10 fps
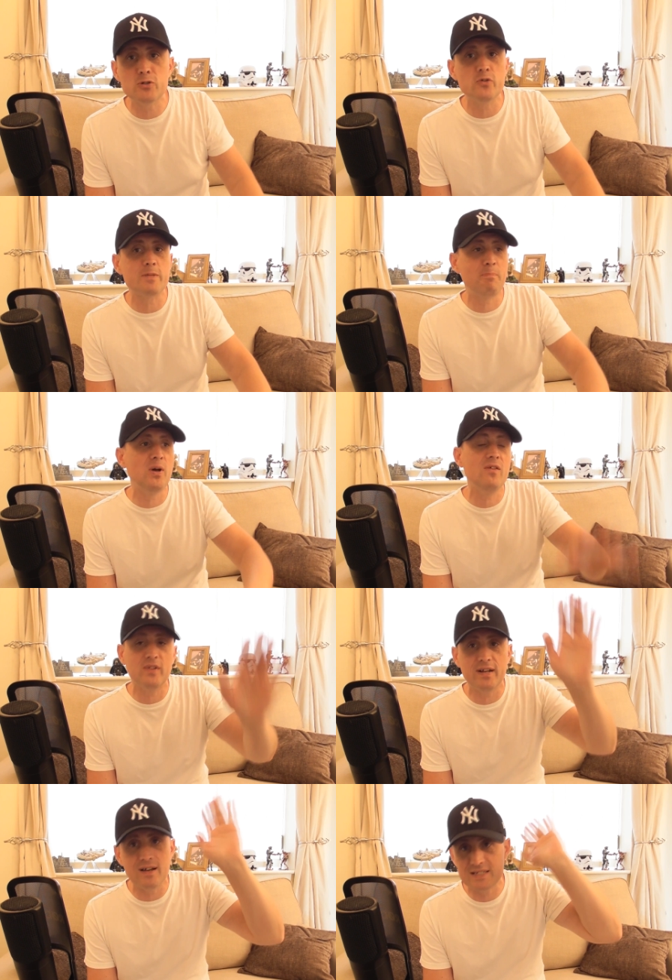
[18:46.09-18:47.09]
I'm sure he's a
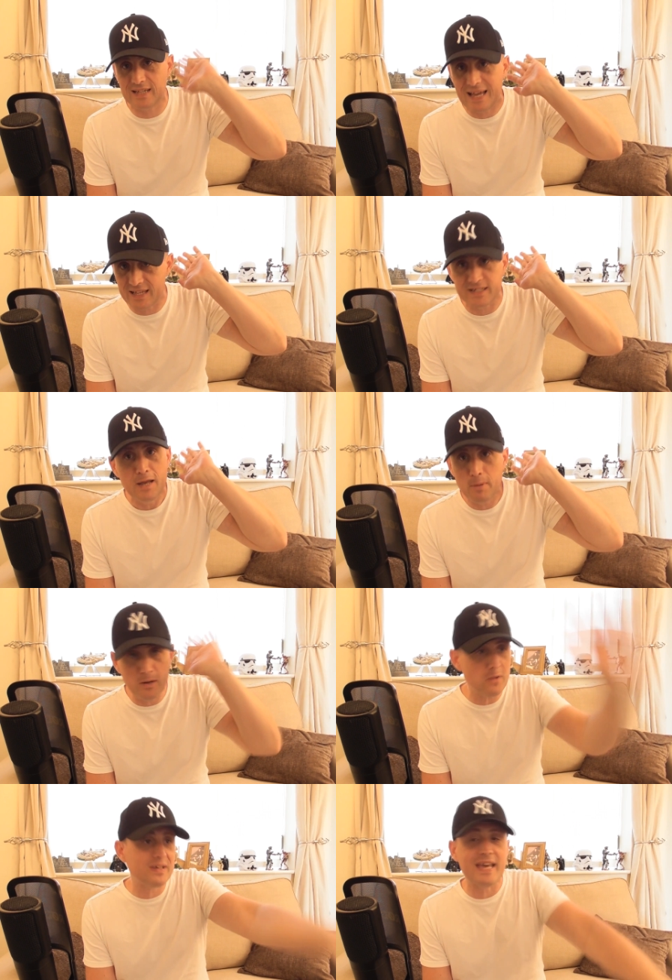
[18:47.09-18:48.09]
perfectly nice lad,
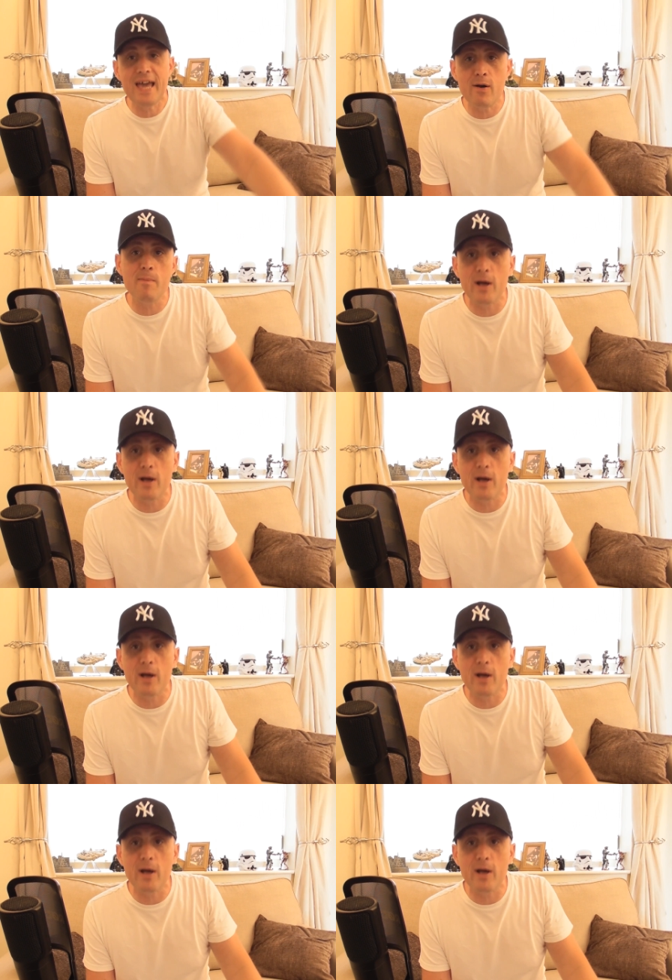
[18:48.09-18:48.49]
but I don't care